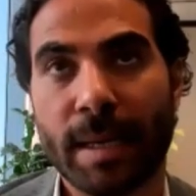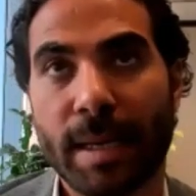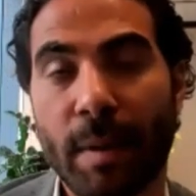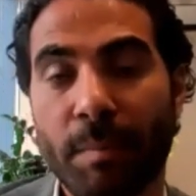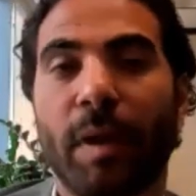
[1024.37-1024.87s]

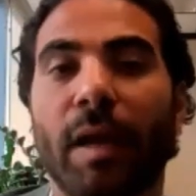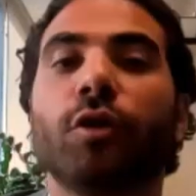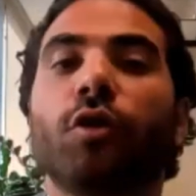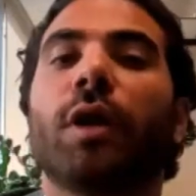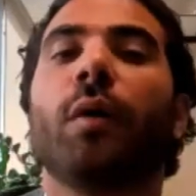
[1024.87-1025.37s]

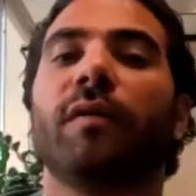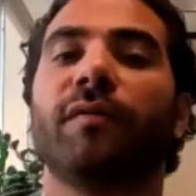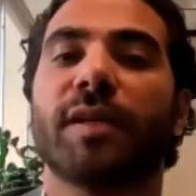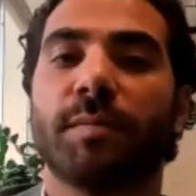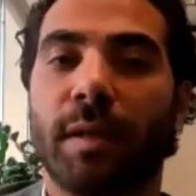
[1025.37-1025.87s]
implied on our
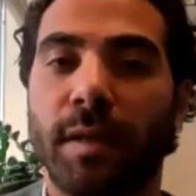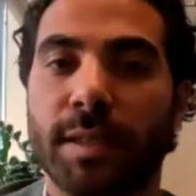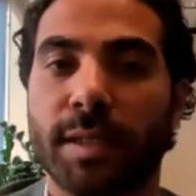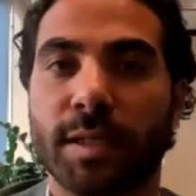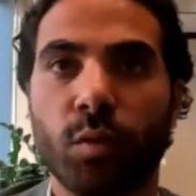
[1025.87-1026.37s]
investment
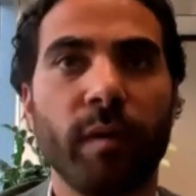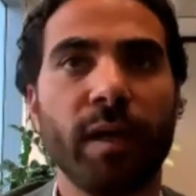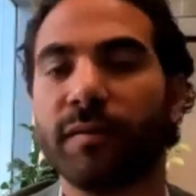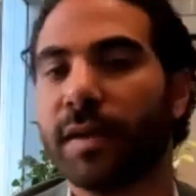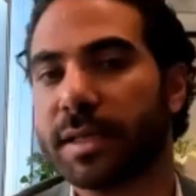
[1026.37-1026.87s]
thesis. We will
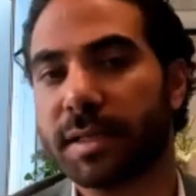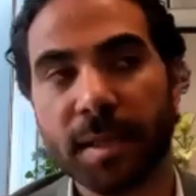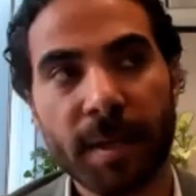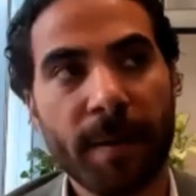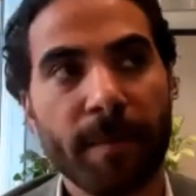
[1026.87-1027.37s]
invest
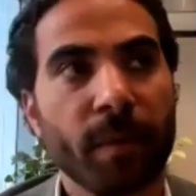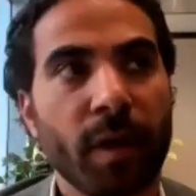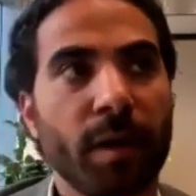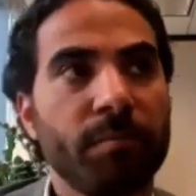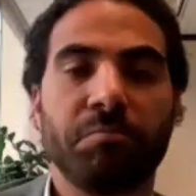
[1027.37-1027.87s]

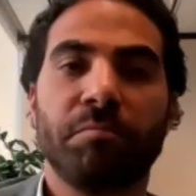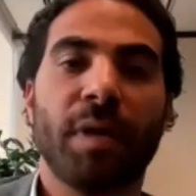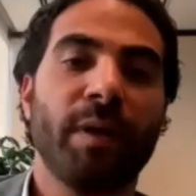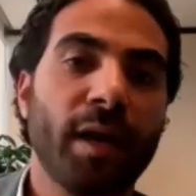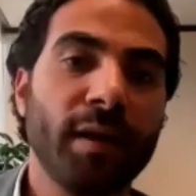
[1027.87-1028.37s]

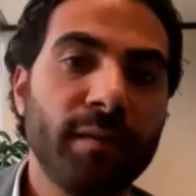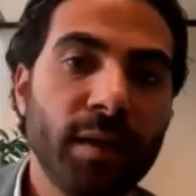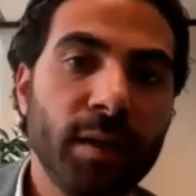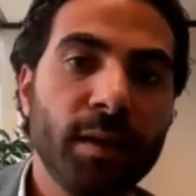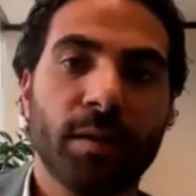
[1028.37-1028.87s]
maybe
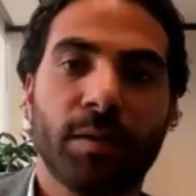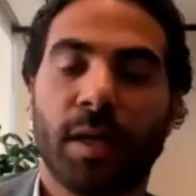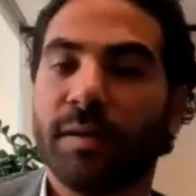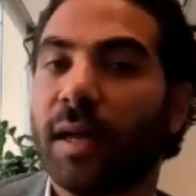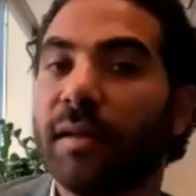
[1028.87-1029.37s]

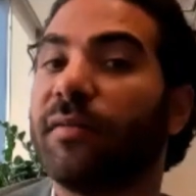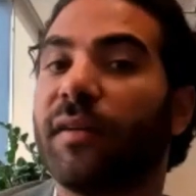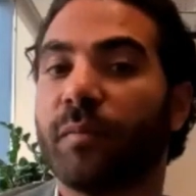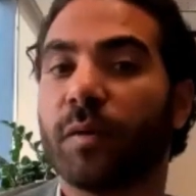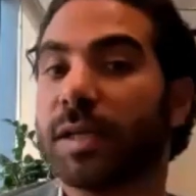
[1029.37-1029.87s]

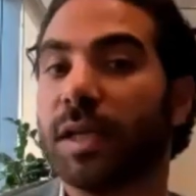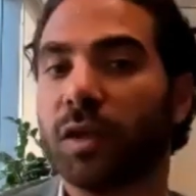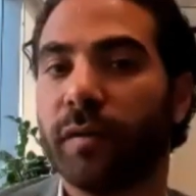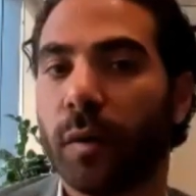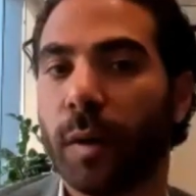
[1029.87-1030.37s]
90-95%
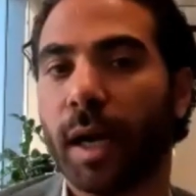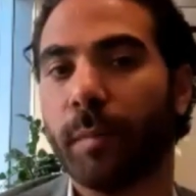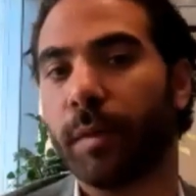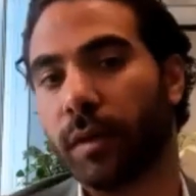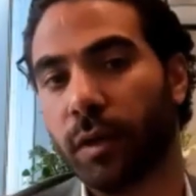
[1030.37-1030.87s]
of our
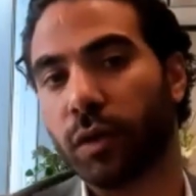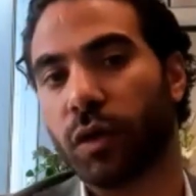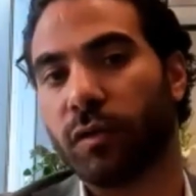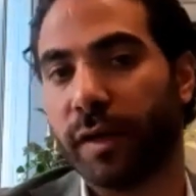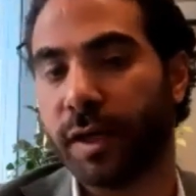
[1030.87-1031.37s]
capital into
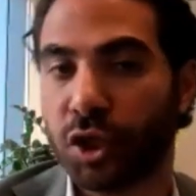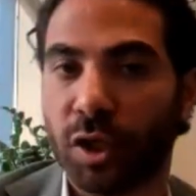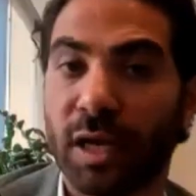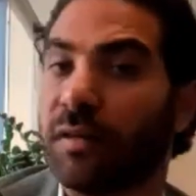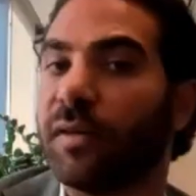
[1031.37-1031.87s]

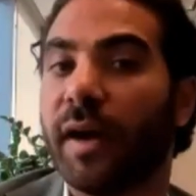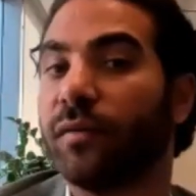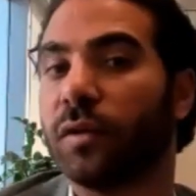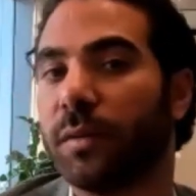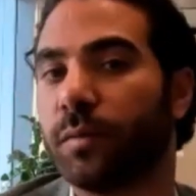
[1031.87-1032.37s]
conventional and
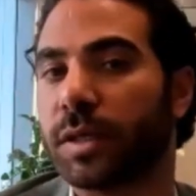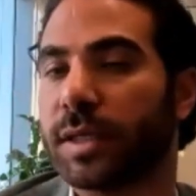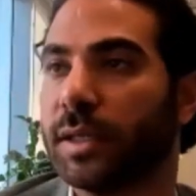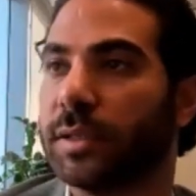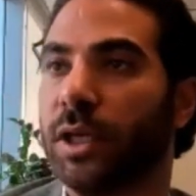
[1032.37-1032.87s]

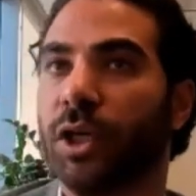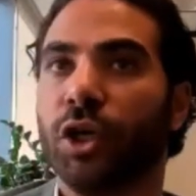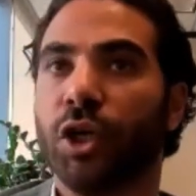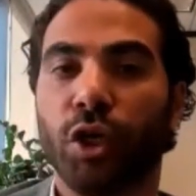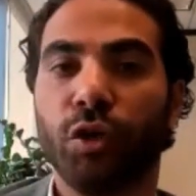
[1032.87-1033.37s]
5-10%
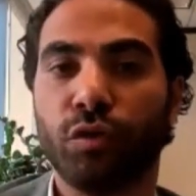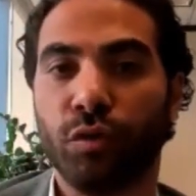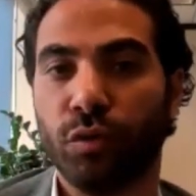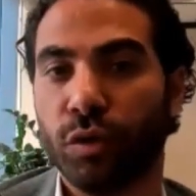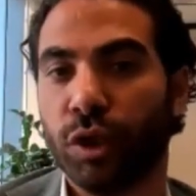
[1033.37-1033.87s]

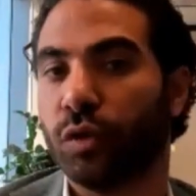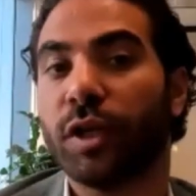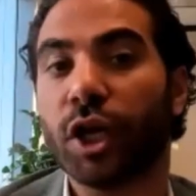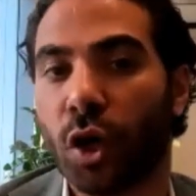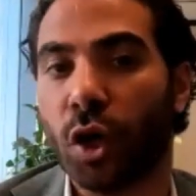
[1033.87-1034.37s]
into
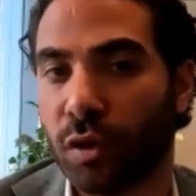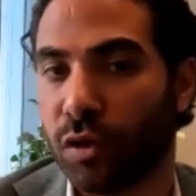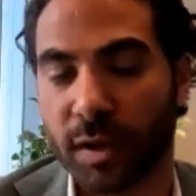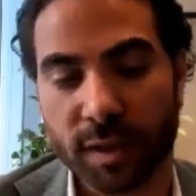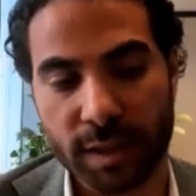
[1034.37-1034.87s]

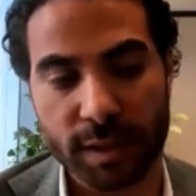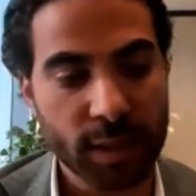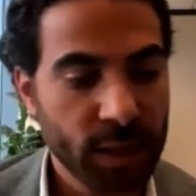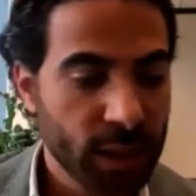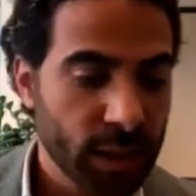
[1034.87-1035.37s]
technology.
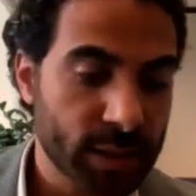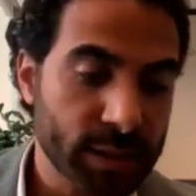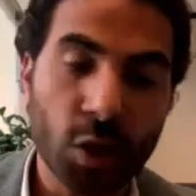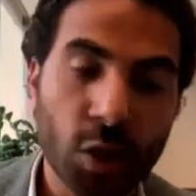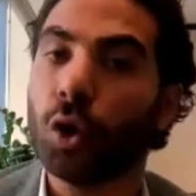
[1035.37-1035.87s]
This is
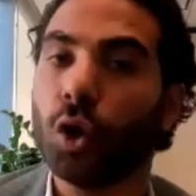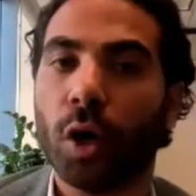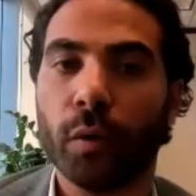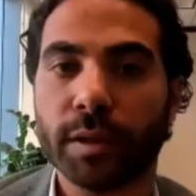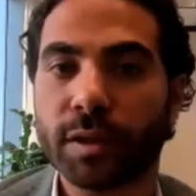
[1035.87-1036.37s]
an
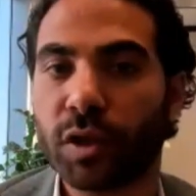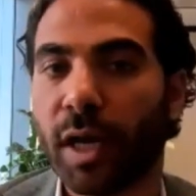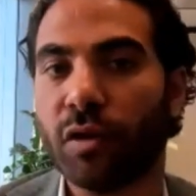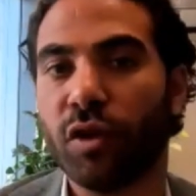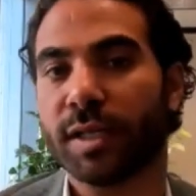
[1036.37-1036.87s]
ongoing
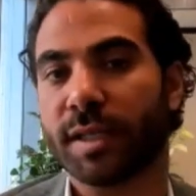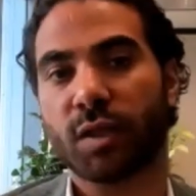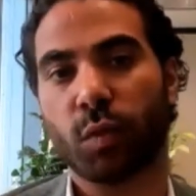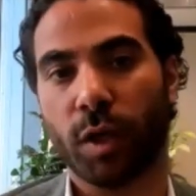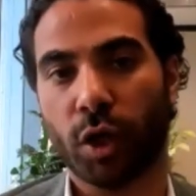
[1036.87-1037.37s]
strategy
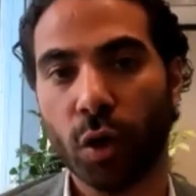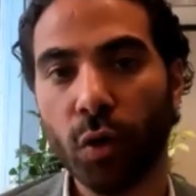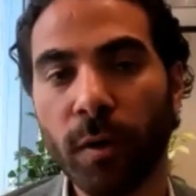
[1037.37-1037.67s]
as we go,